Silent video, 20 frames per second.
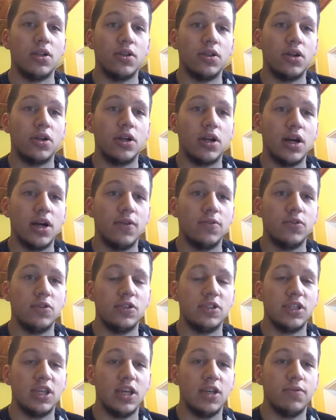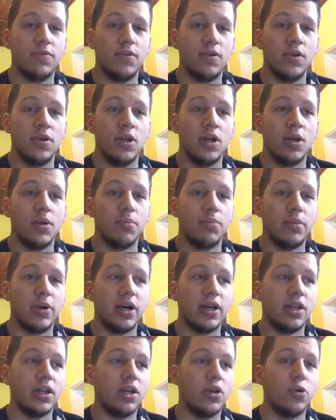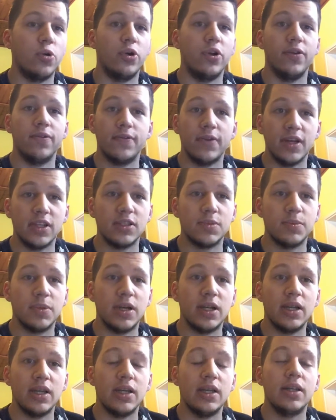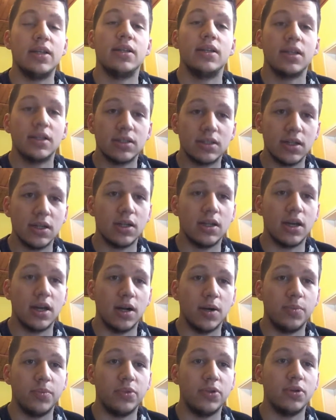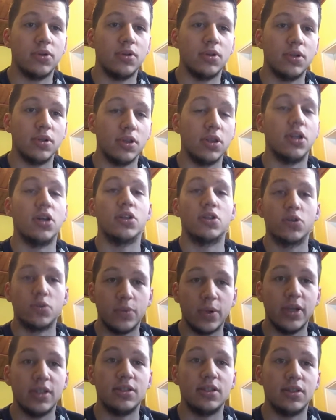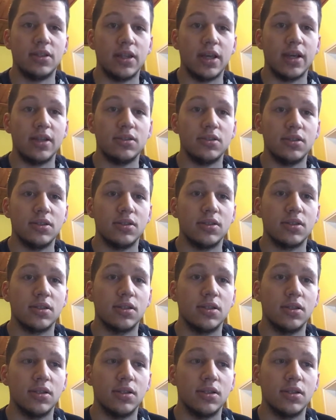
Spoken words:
learn how to save money or invest money, that's gonna help you, not raising taxes.